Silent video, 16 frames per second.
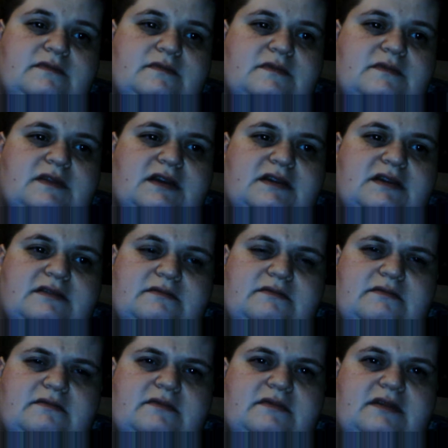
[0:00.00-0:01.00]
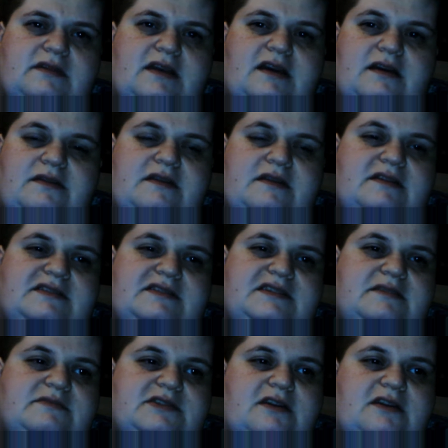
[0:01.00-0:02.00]
I think his
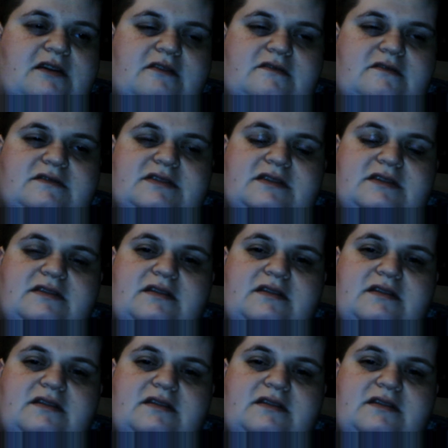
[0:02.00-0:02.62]
name's Scott Olson,